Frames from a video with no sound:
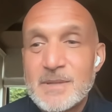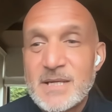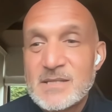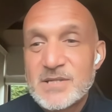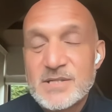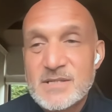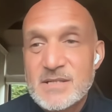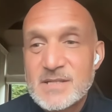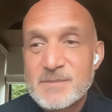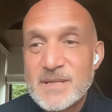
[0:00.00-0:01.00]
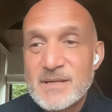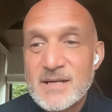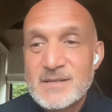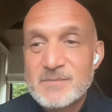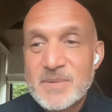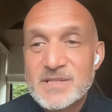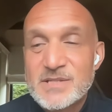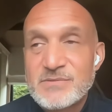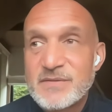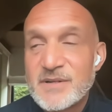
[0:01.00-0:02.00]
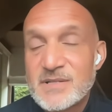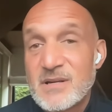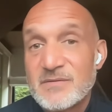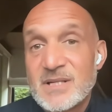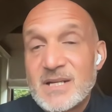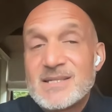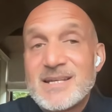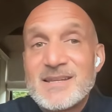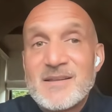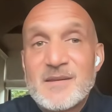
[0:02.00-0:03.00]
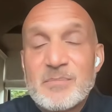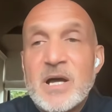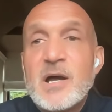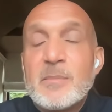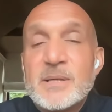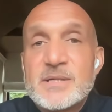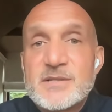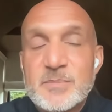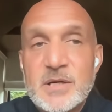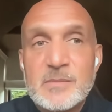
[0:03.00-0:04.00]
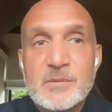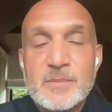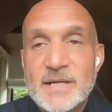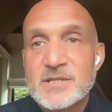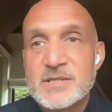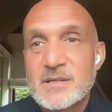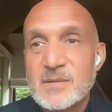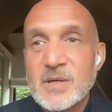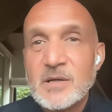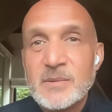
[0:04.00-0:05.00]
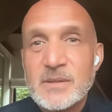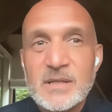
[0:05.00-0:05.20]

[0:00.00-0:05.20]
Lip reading: He's been a terrific servant, and he's in the purplest of purple patches at the moment.